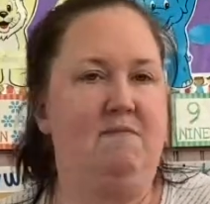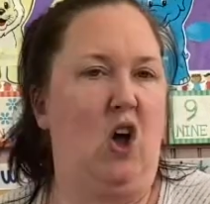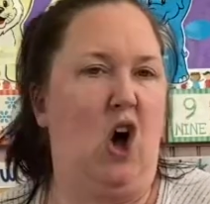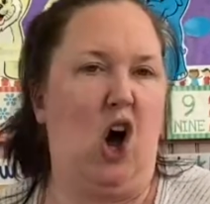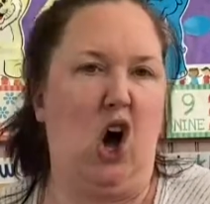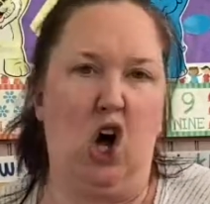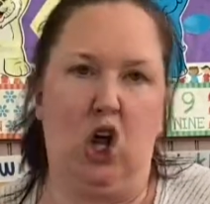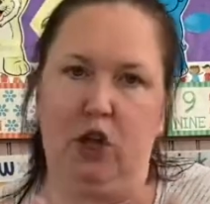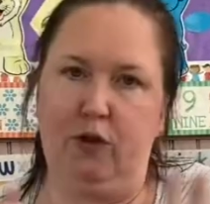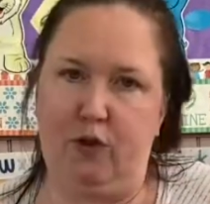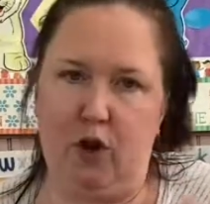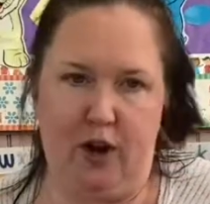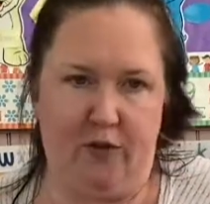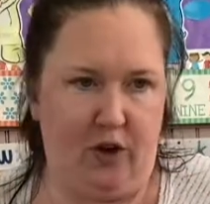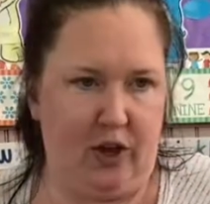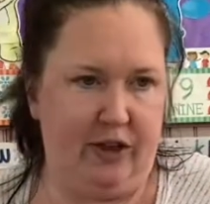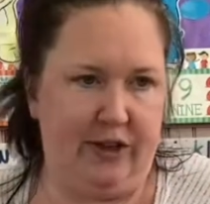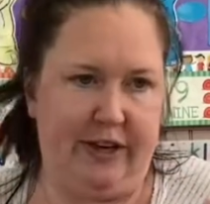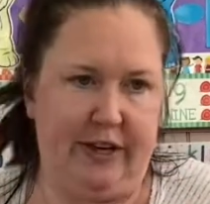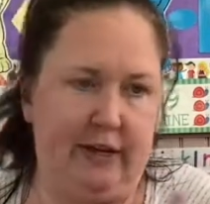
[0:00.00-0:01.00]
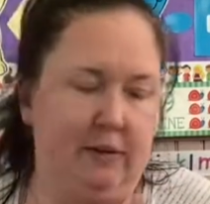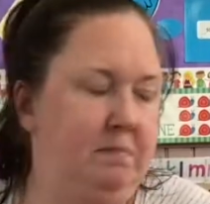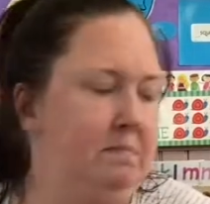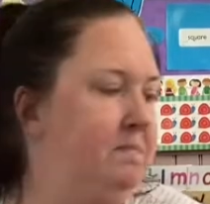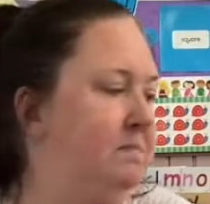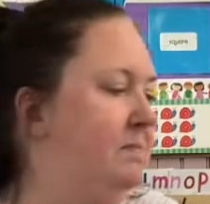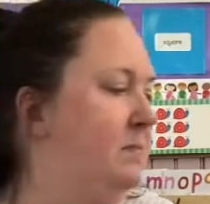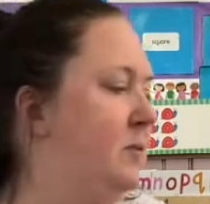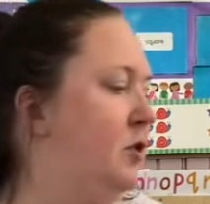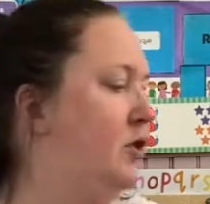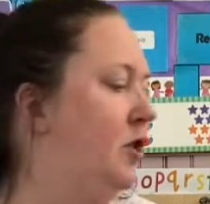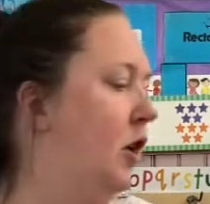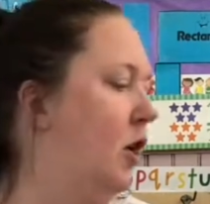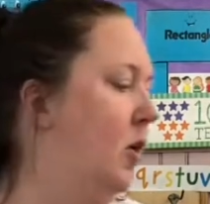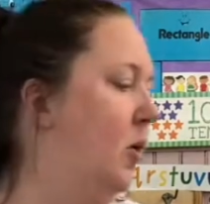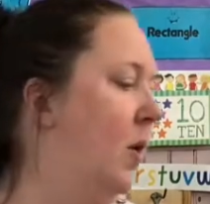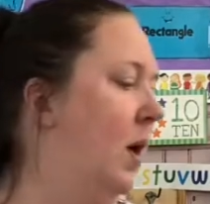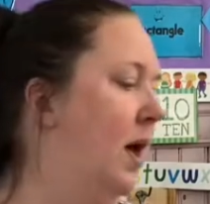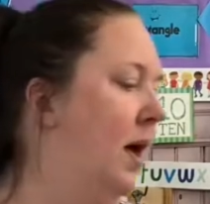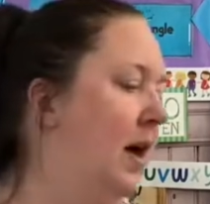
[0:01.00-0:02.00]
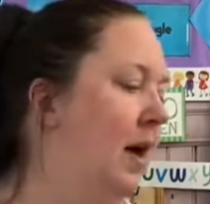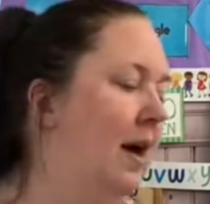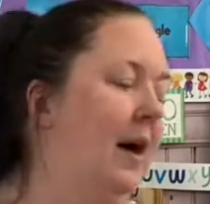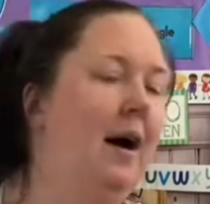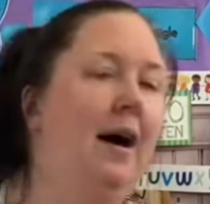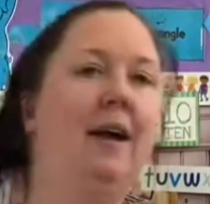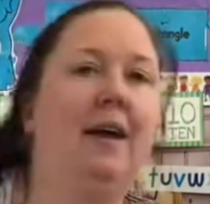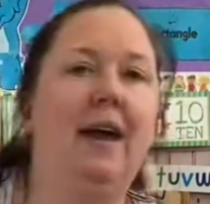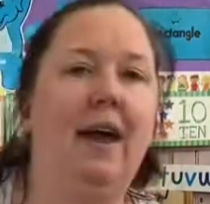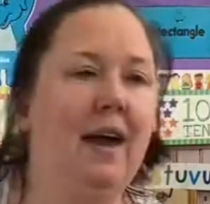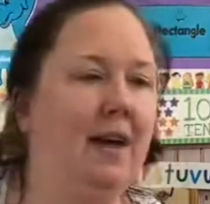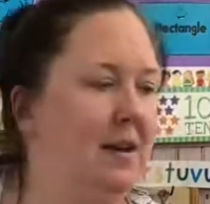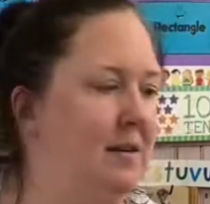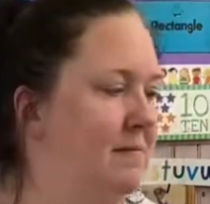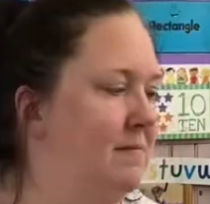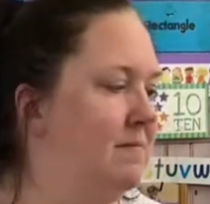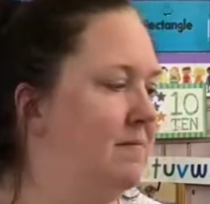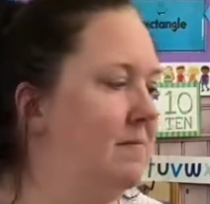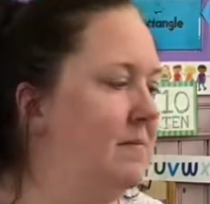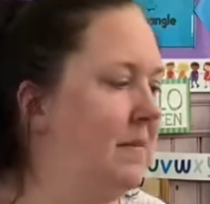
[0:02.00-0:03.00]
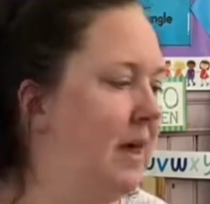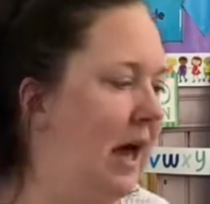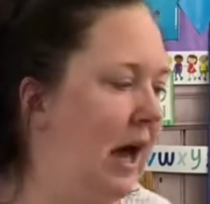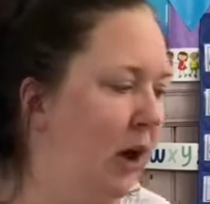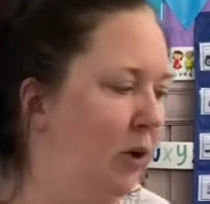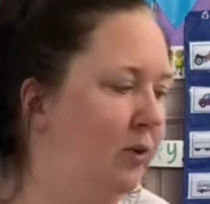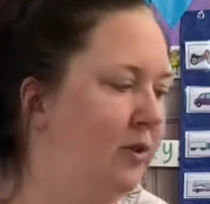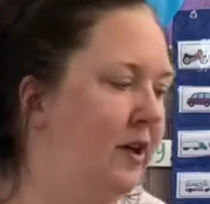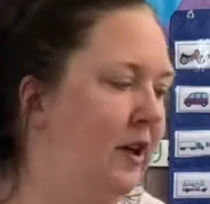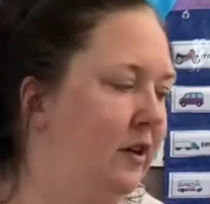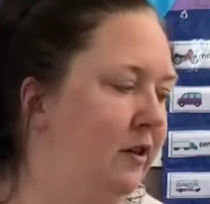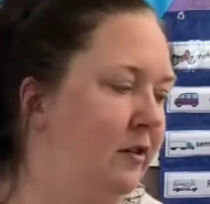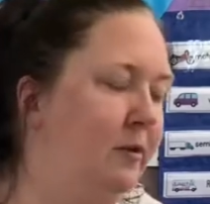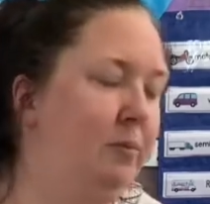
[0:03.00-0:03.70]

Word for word: all over everything. So again, outside is